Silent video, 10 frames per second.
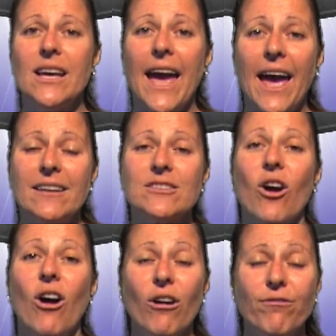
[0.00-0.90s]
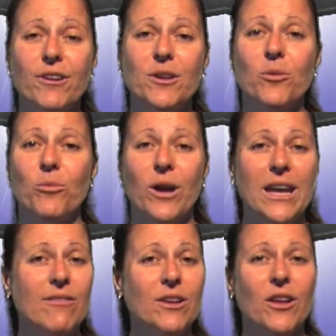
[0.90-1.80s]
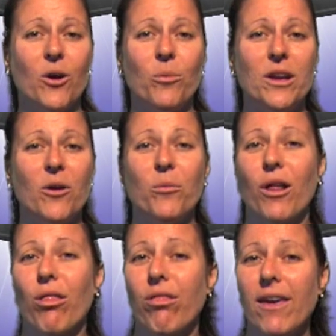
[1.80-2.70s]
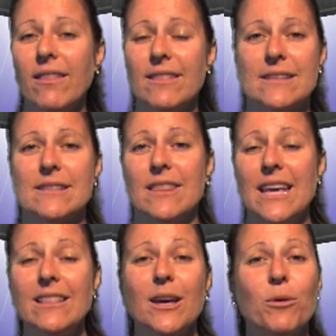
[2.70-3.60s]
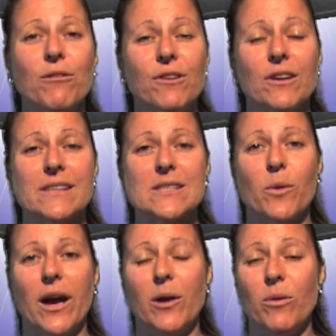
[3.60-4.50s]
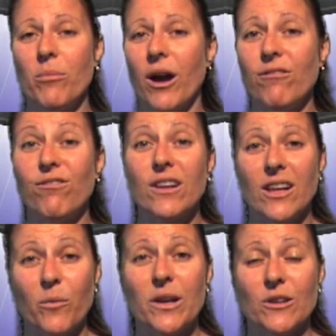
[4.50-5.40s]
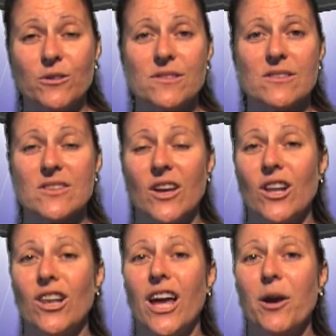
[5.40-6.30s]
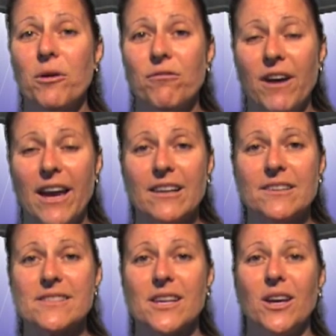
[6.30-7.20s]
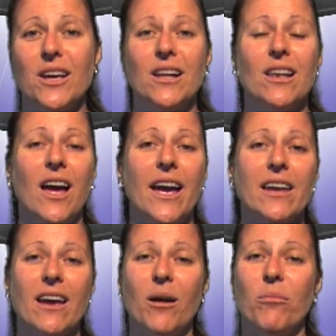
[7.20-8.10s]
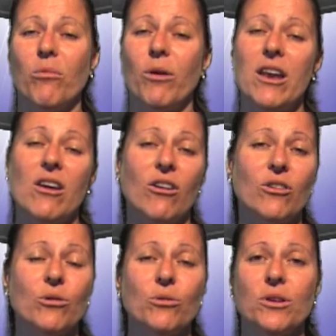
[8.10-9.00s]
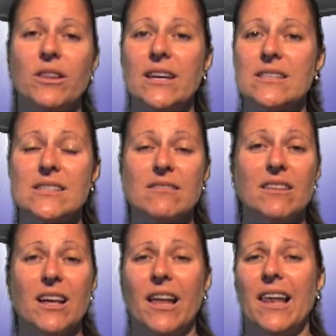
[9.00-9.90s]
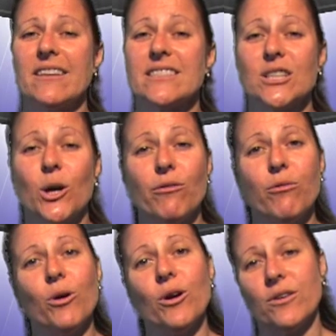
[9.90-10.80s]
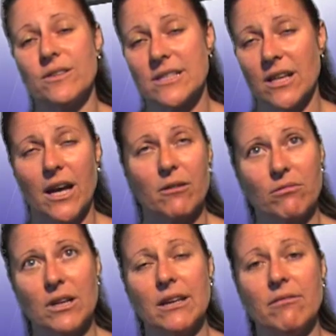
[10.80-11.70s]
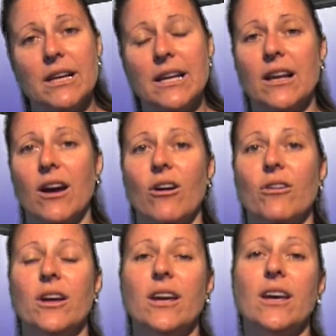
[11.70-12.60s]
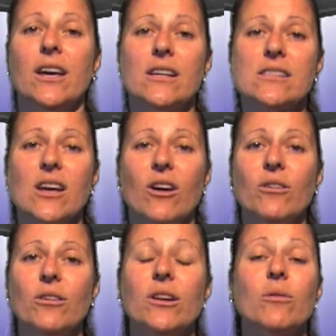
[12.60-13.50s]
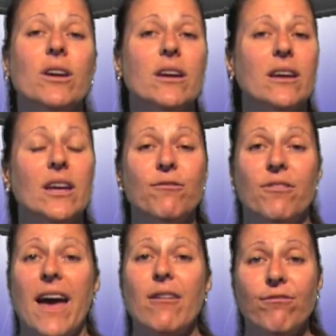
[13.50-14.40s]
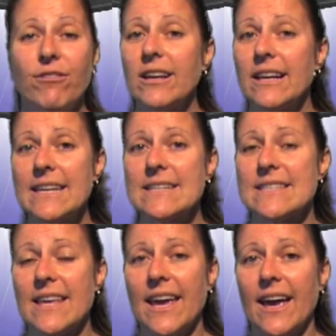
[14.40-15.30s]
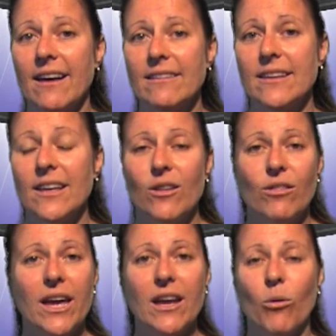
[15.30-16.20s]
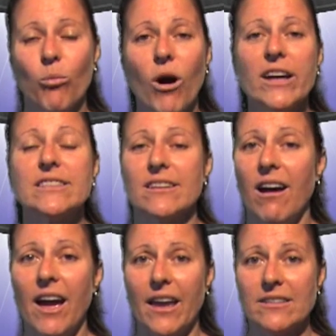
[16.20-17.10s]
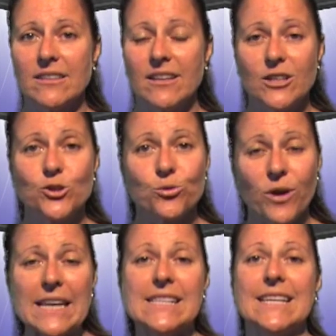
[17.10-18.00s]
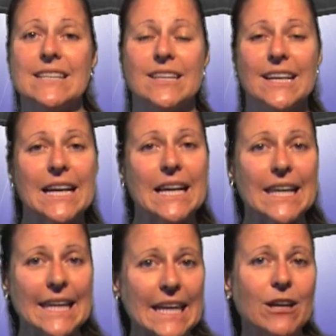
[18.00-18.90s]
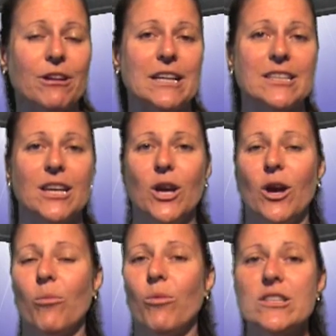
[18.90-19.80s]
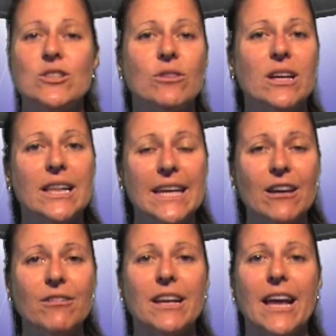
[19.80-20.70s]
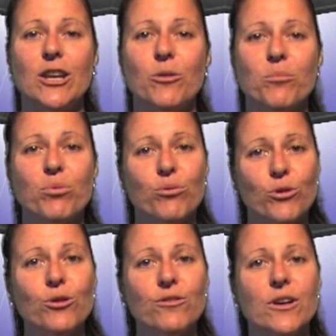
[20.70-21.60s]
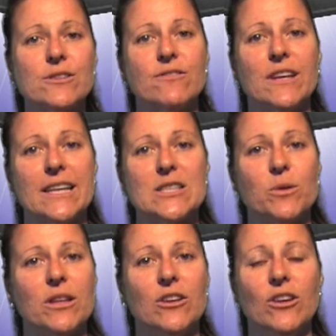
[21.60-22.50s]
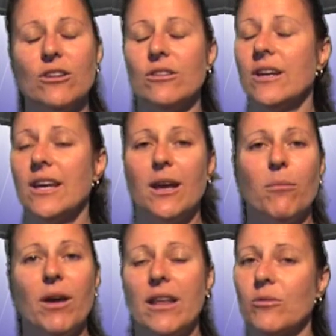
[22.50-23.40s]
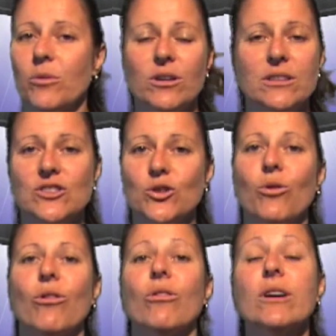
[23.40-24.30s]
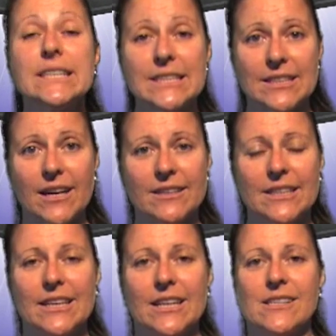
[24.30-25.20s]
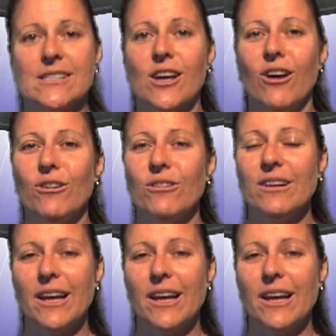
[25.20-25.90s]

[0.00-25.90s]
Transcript: And often, even though we don't want to think that we feel this way, we might feel like we're losers, like we're failures, like we're no good. There's self-worth is like really, really low. So if that feeling is there, then why deny it? Address it, clear it. And once you clear it and you improve those feelings within you, man, the world is your oyster. So